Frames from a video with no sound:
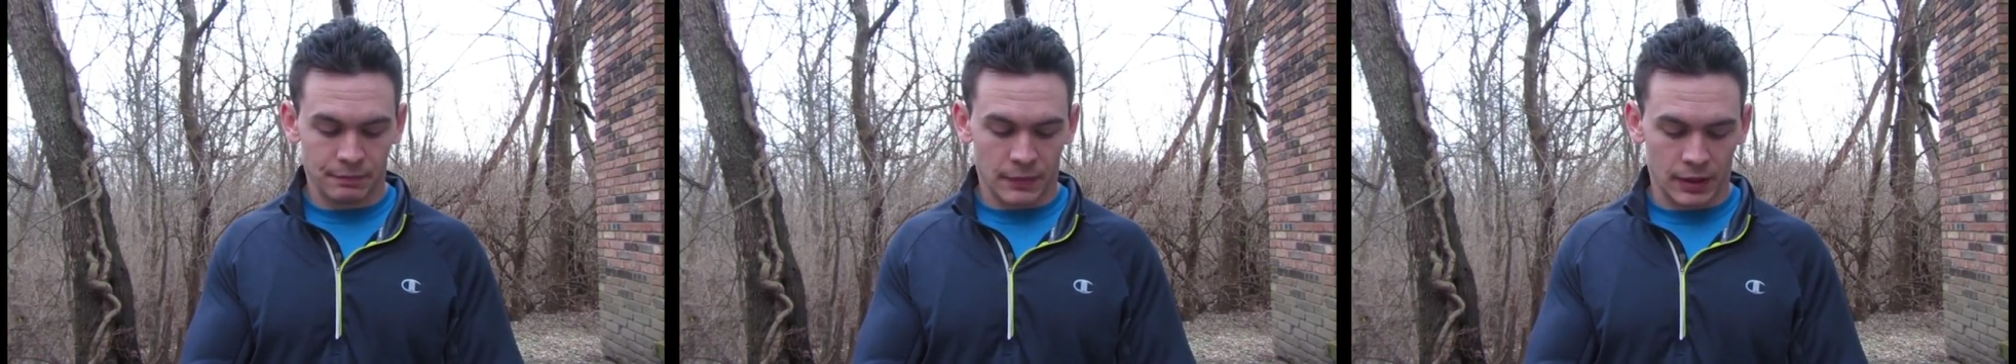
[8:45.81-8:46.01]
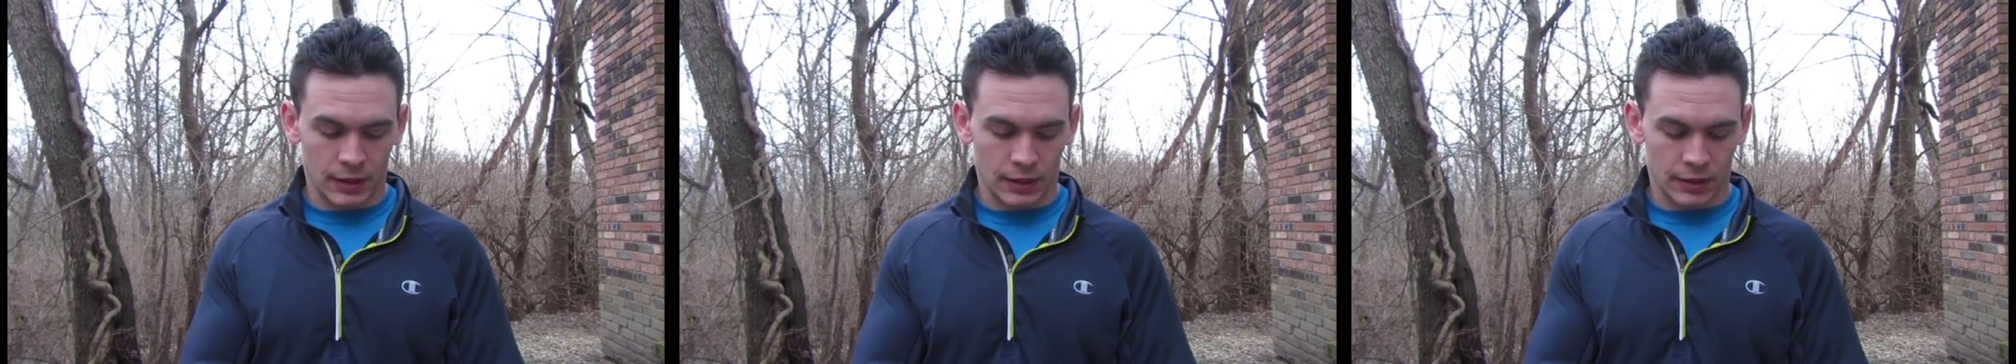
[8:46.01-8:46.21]

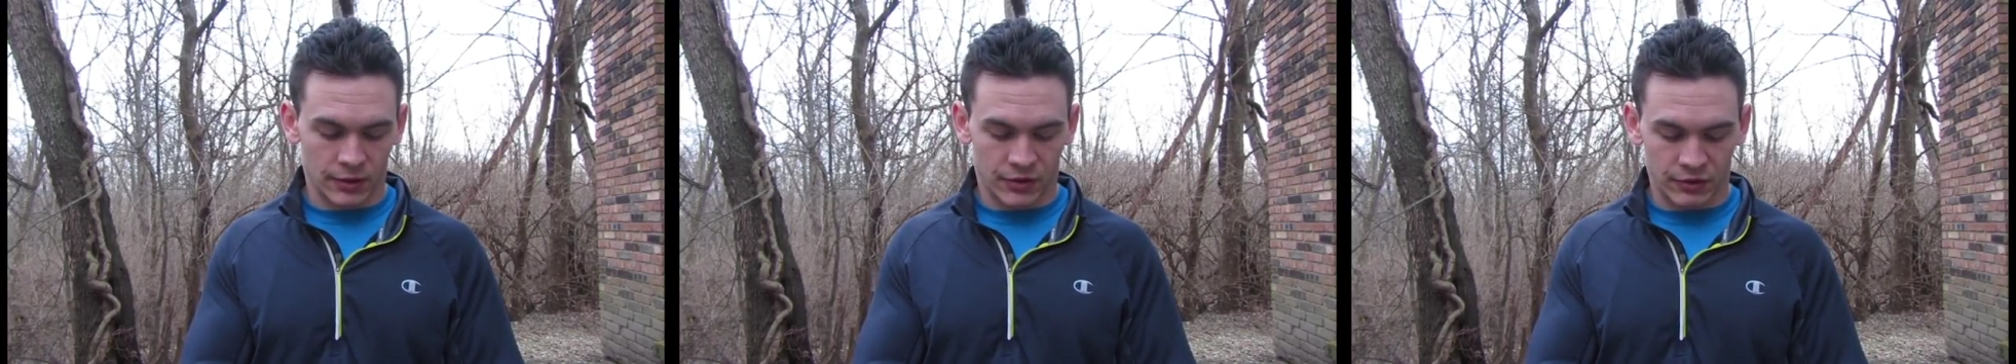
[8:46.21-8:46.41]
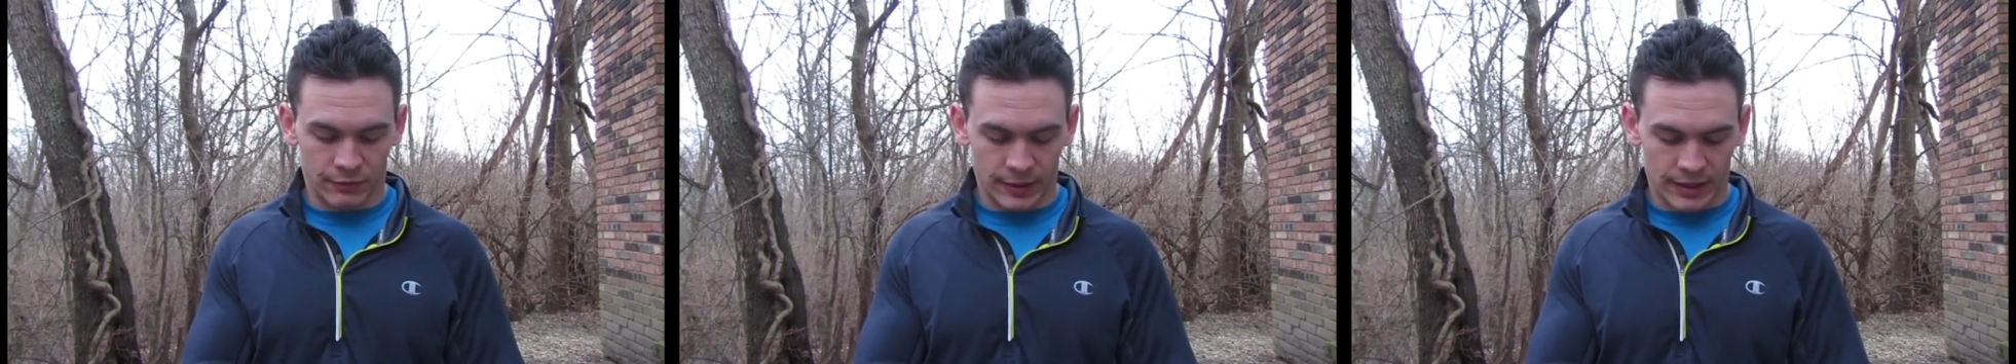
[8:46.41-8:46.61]

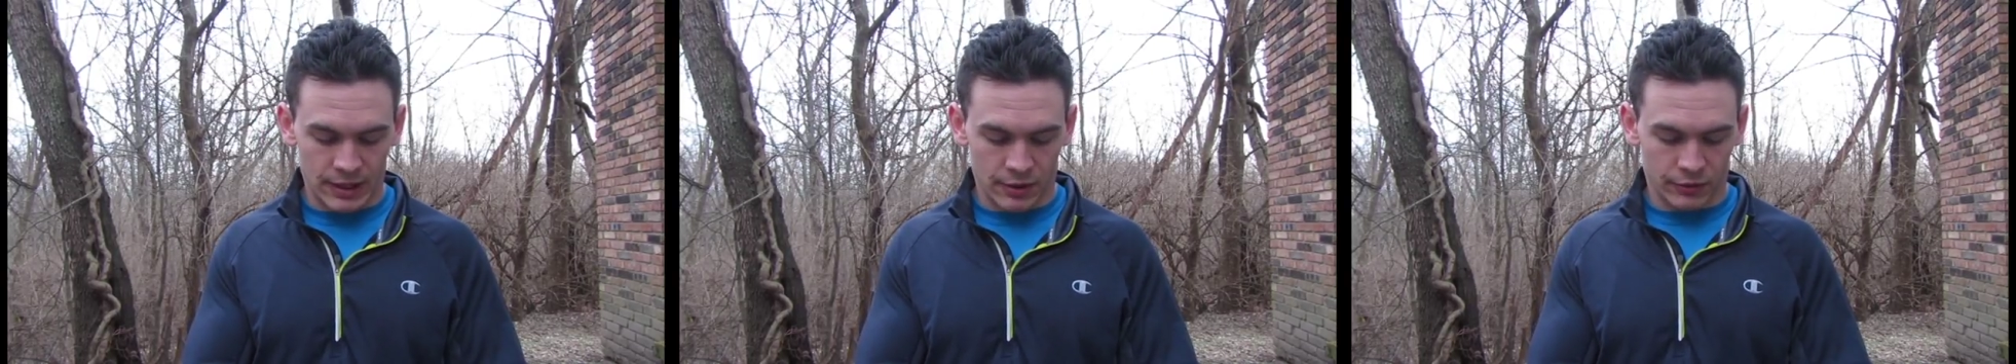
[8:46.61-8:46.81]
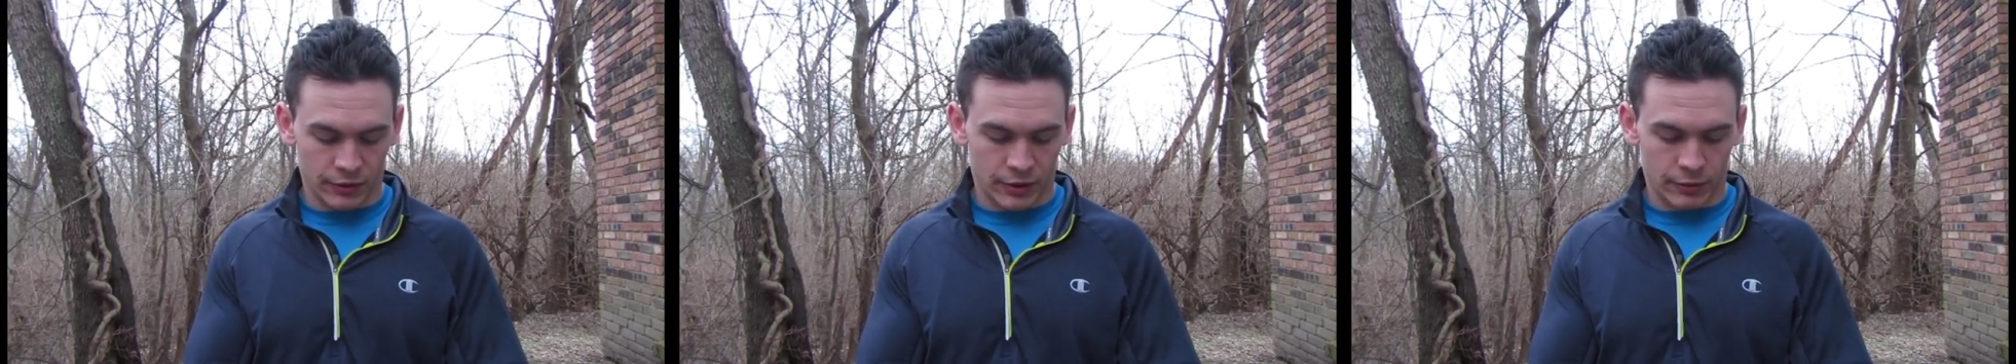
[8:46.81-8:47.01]
let's see if my
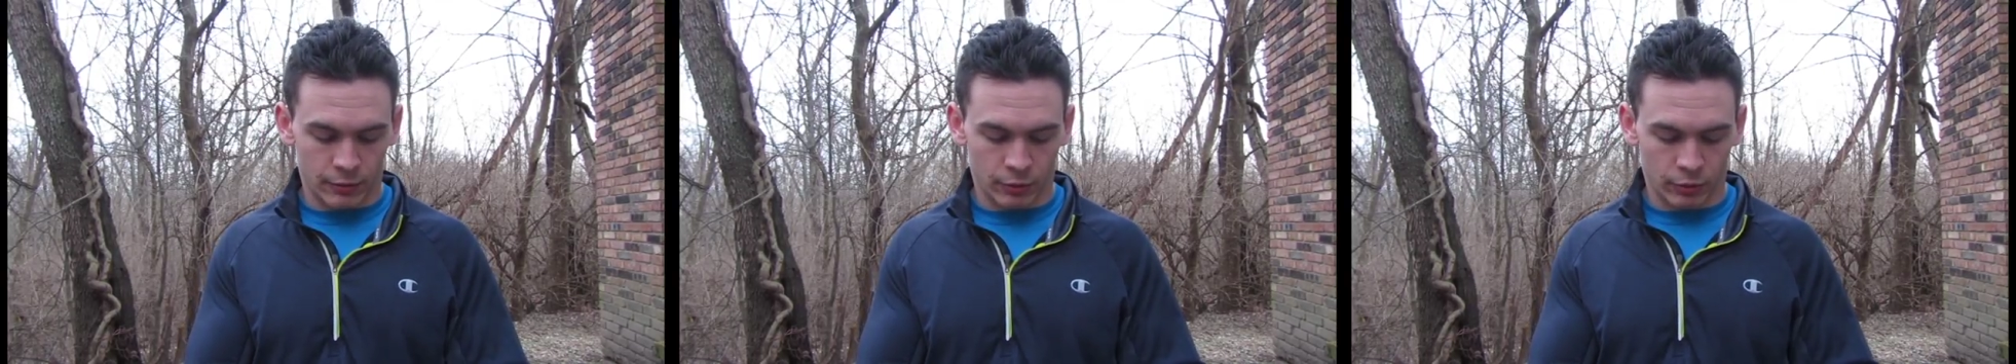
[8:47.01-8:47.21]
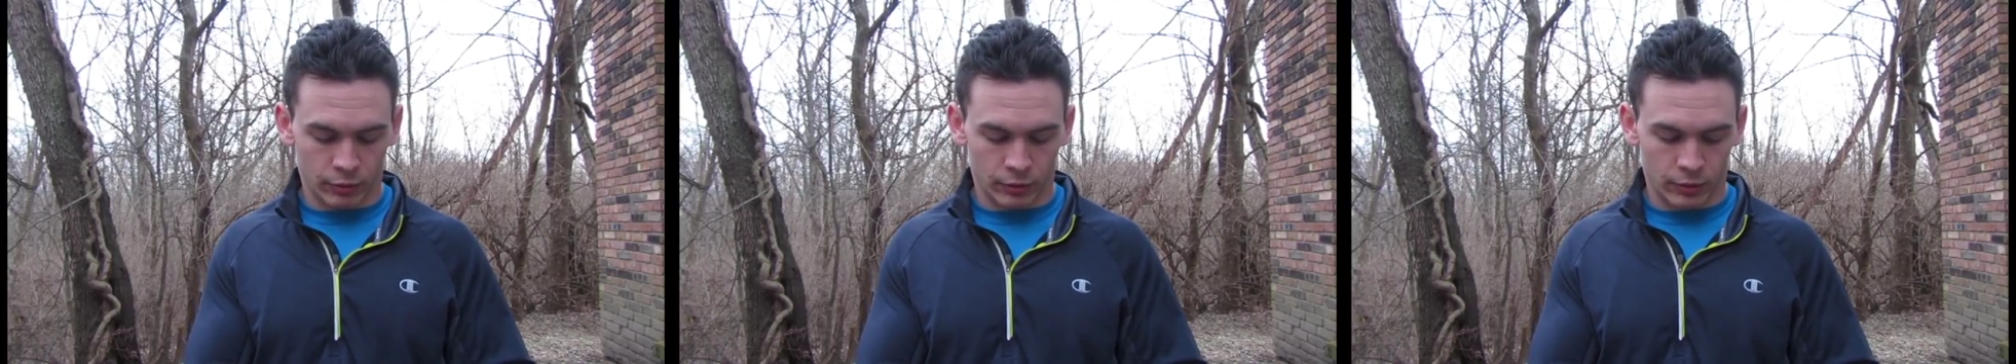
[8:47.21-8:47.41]
calculator
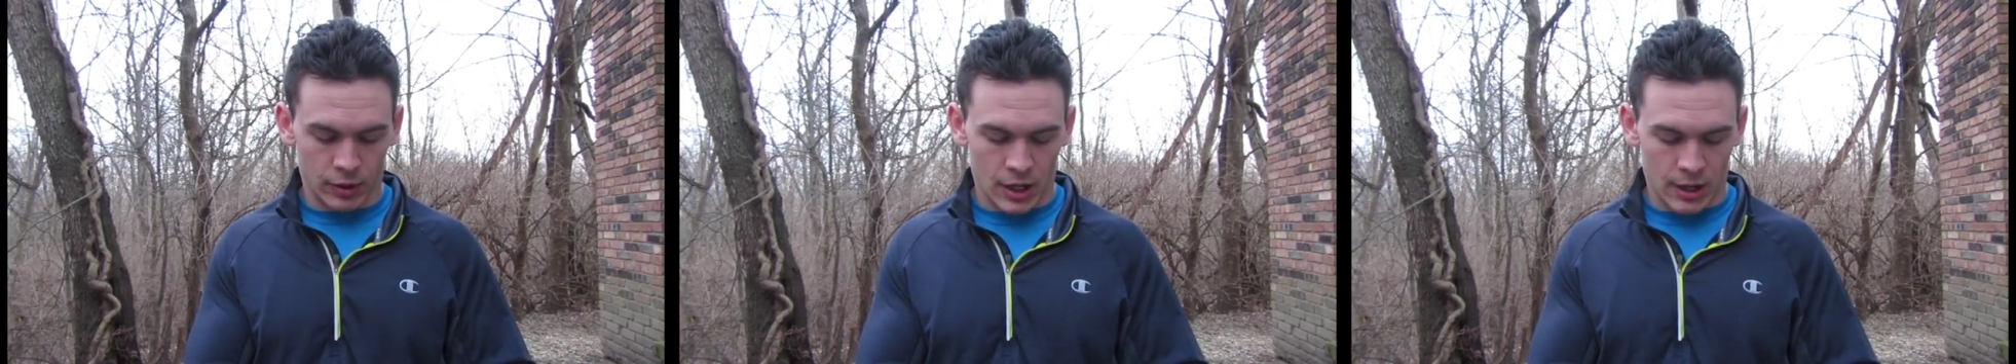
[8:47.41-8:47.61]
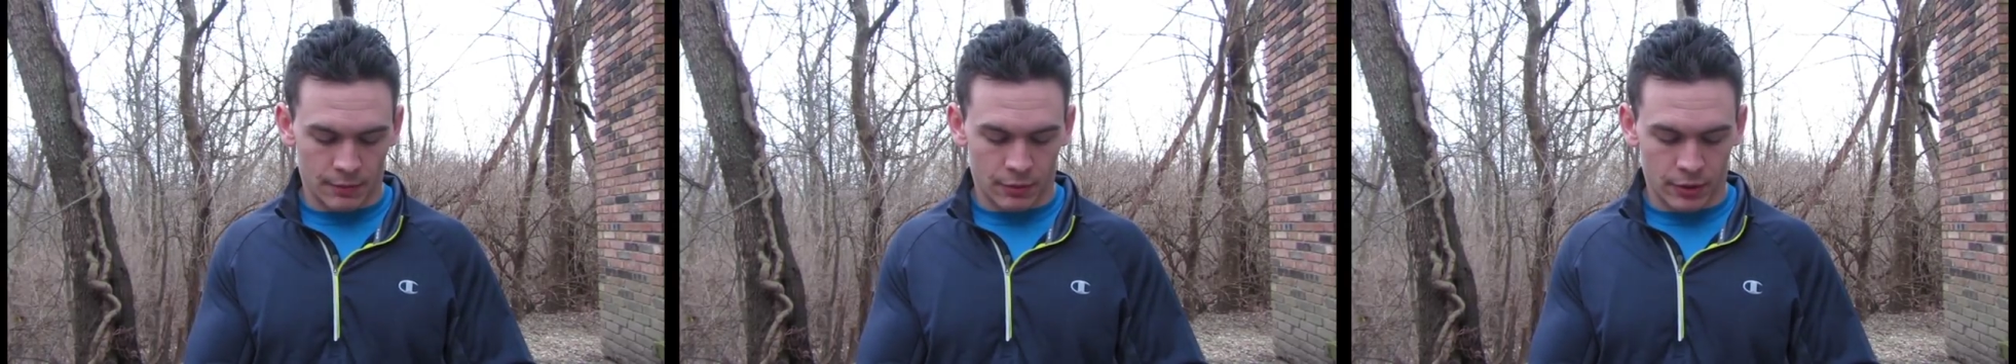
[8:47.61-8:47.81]
will
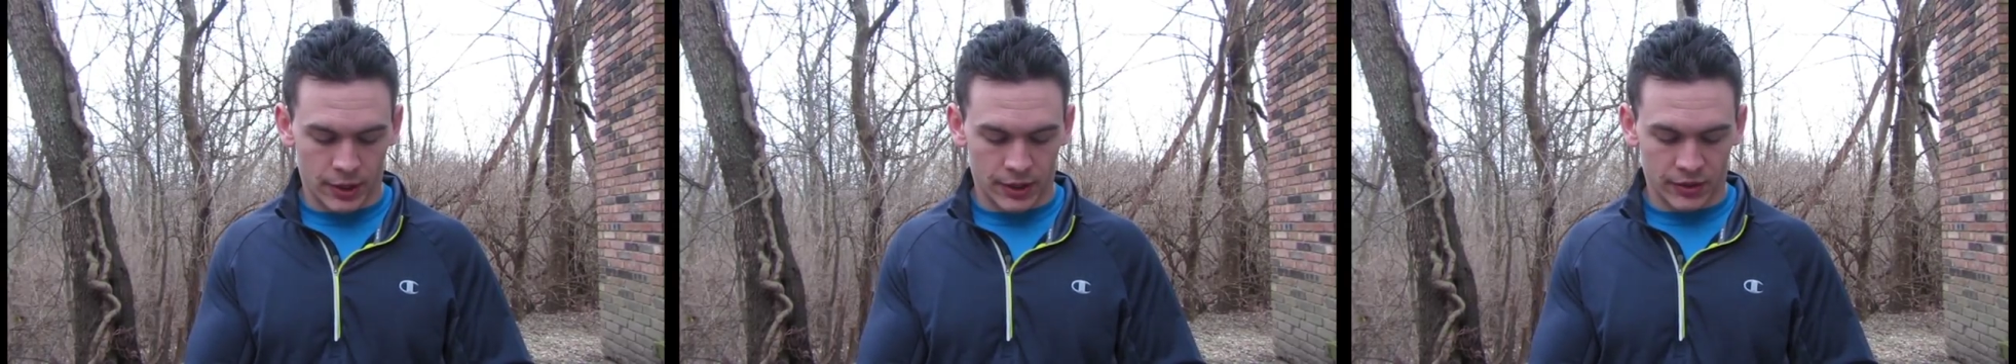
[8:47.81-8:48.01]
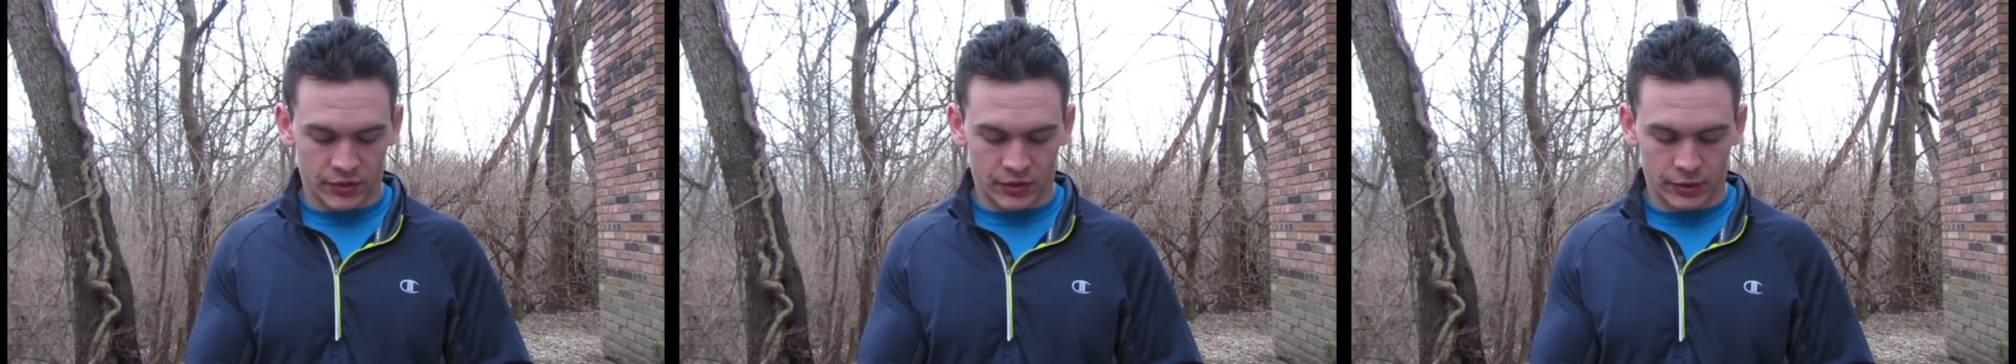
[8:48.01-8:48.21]

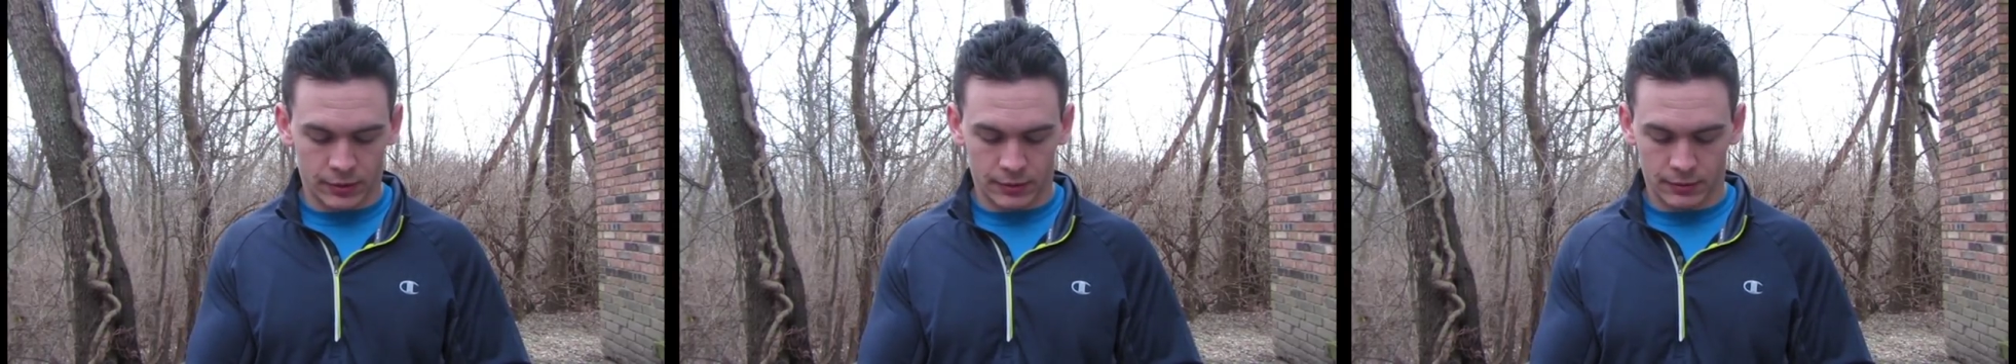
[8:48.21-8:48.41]
operate.